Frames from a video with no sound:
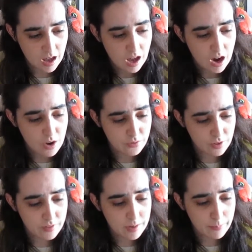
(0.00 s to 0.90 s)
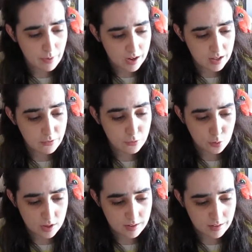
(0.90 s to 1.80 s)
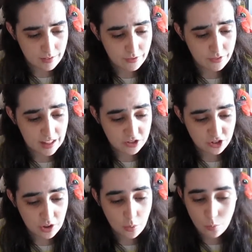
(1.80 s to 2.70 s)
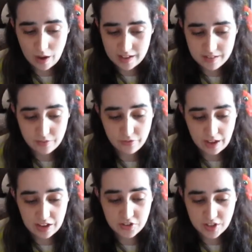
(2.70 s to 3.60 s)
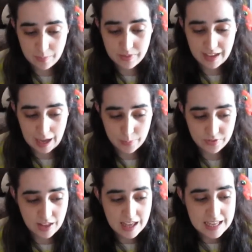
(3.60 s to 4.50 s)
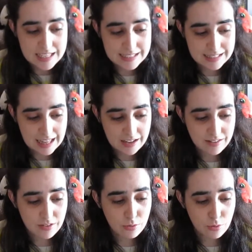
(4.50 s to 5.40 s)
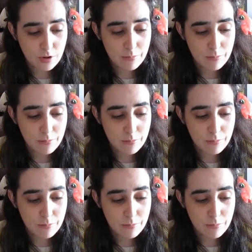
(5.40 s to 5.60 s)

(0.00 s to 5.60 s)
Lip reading: Her velvety body fruited, fleshy, white, fan-shaped caps sliced through her